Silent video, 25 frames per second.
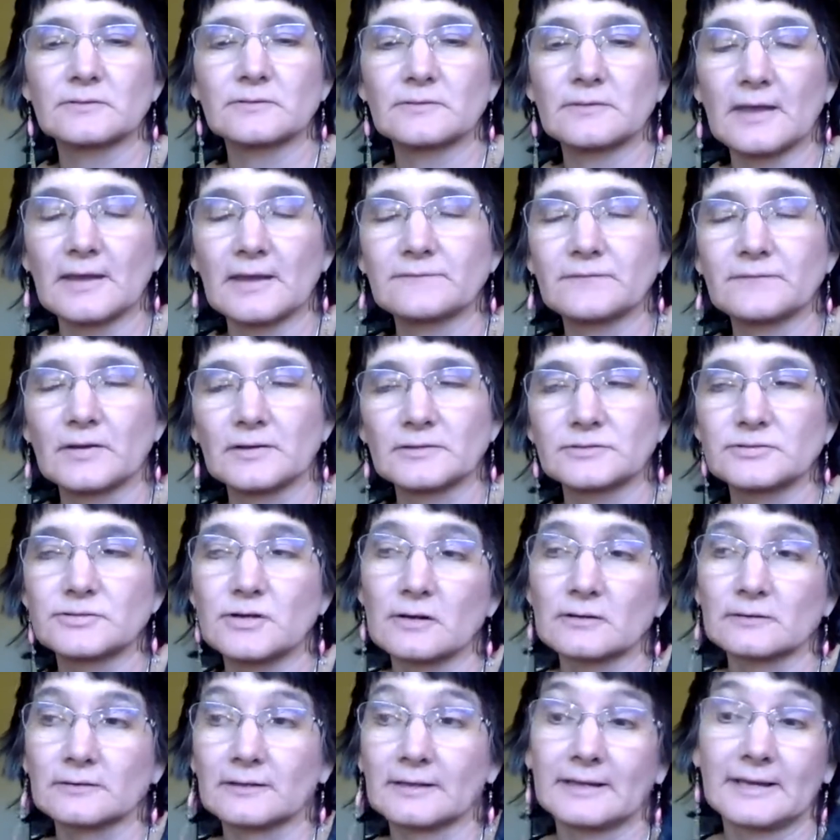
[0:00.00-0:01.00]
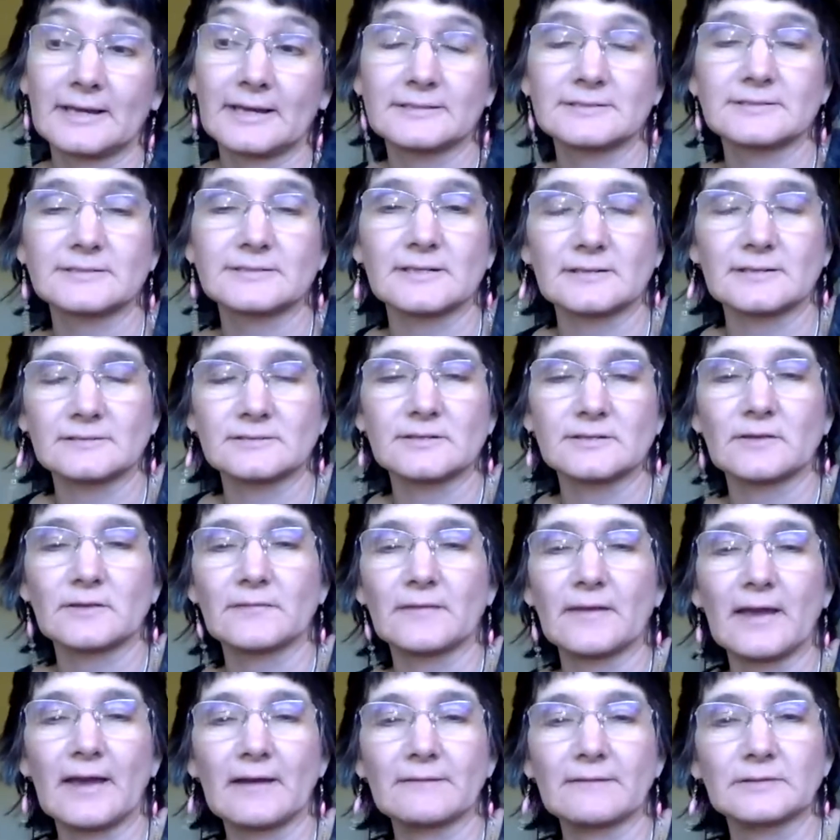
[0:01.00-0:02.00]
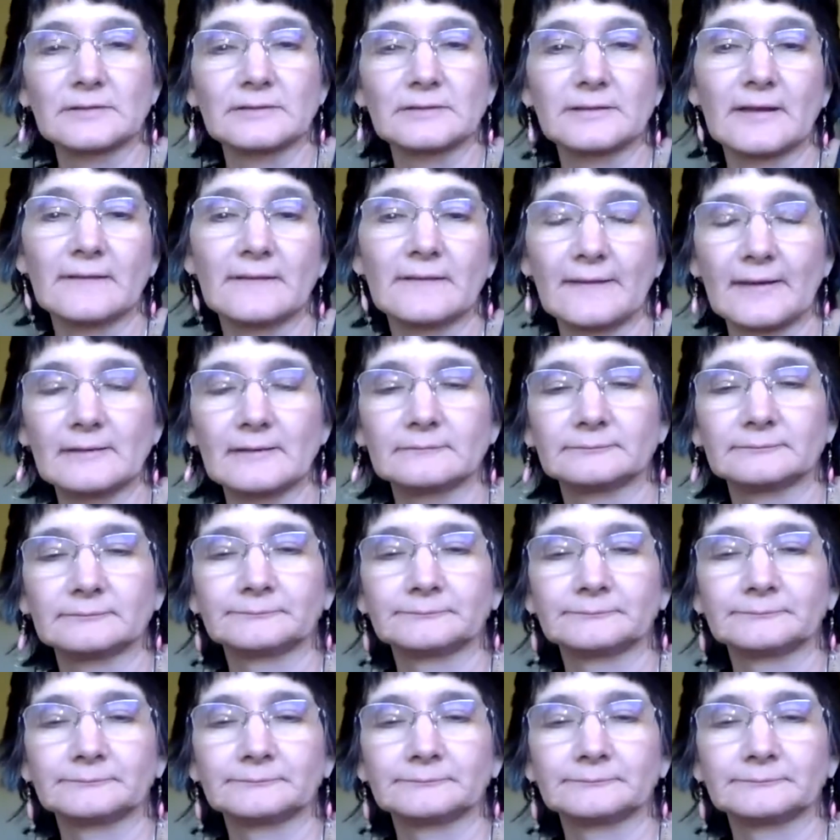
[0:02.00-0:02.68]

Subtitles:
they felt strongly against it, so they haven't done that.